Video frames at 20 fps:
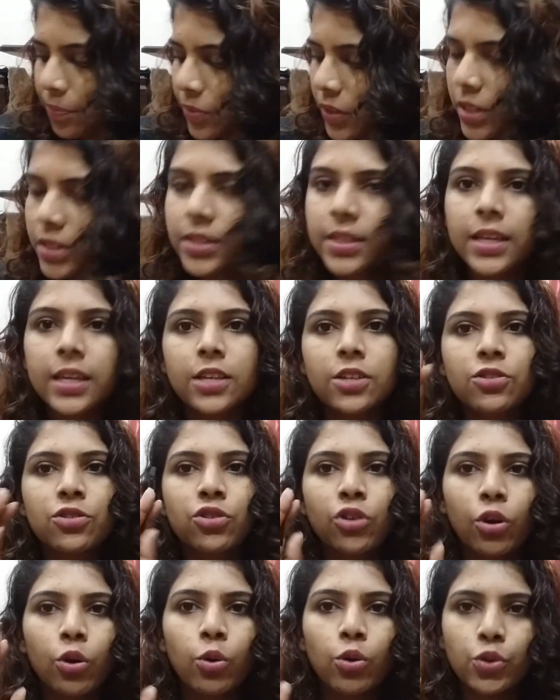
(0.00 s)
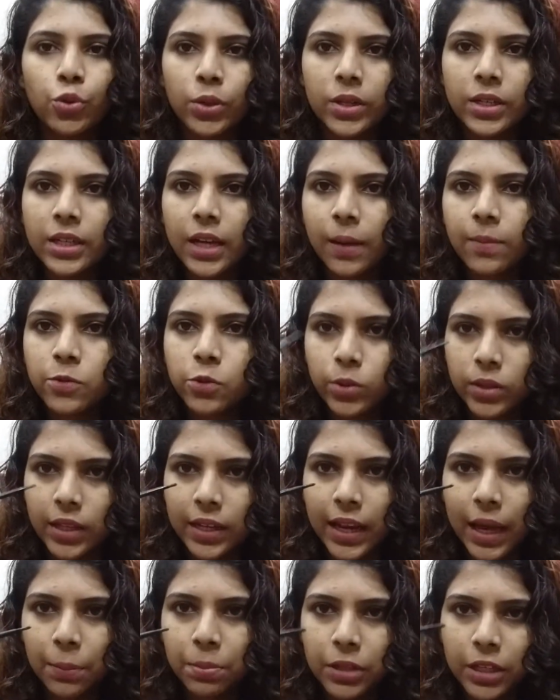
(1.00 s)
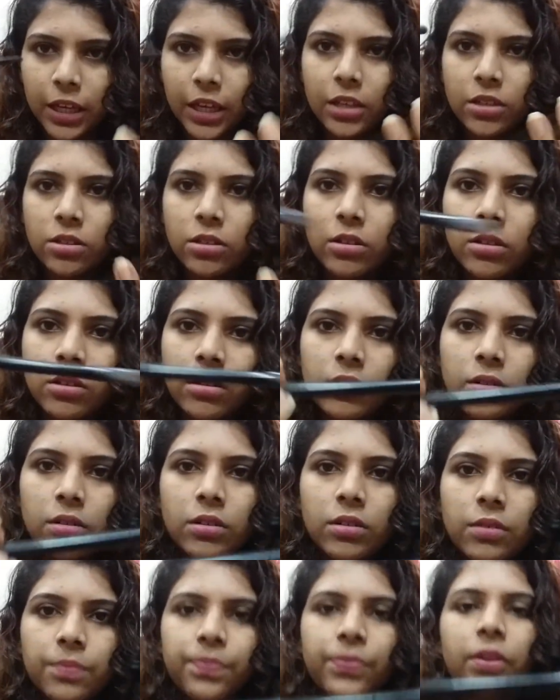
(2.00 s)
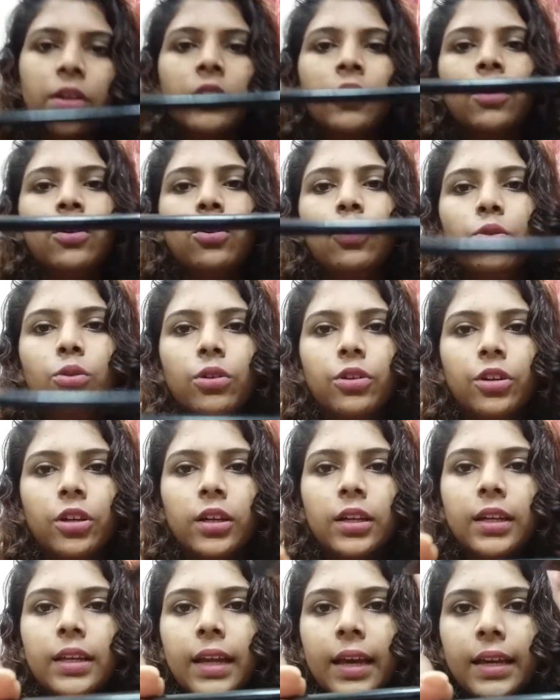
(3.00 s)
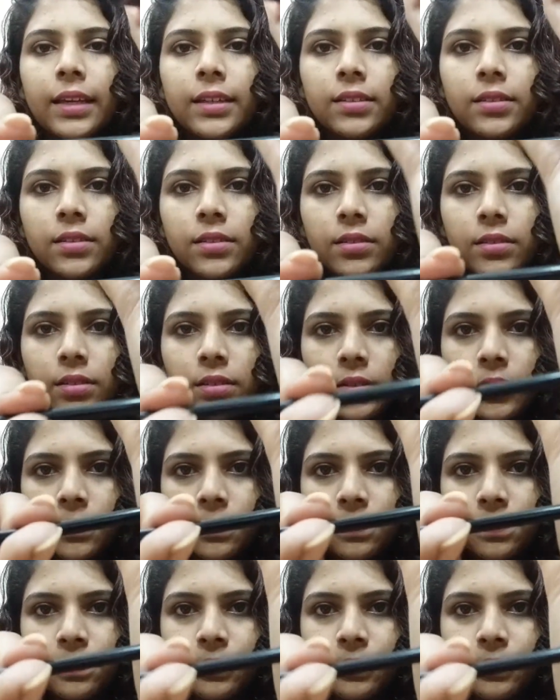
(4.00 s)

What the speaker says: this is your go-to. It comes with an applicator, you know, really nice.